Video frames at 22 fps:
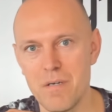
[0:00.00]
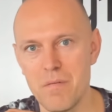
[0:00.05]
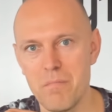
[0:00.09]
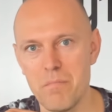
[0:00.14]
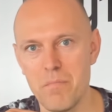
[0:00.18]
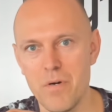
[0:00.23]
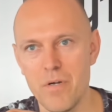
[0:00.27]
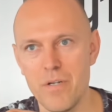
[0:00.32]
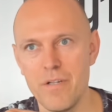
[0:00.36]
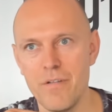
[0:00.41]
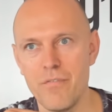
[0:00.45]

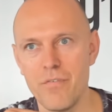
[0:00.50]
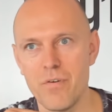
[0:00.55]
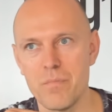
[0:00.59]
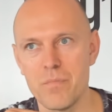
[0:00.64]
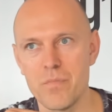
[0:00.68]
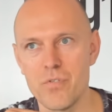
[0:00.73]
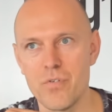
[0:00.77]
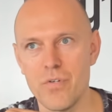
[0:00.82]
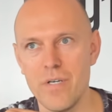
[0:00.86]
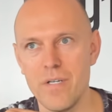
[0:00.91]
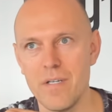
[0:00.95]
money from
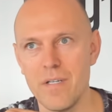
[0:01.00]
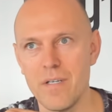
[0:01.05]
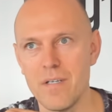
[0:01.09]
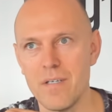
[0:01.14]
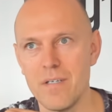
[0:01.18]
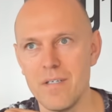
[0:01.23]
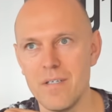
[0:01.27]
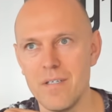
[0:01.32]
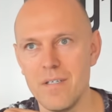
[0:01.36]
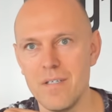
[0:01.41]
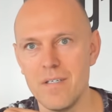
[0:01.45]
trading.
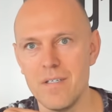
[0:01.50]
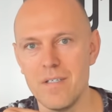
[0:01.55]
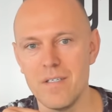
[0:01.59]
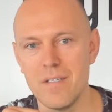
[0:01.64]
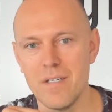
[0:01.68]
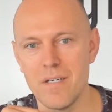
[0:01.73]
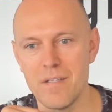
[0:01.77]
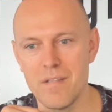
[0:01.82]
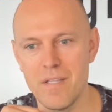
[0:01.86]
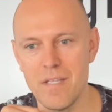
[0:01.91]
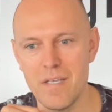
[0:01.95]

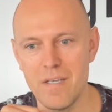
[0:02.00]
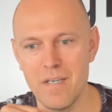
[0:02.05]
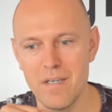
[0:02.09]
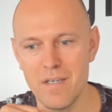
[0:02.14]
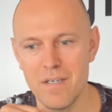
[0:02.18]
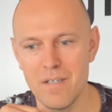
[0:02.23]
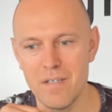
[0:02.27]
I think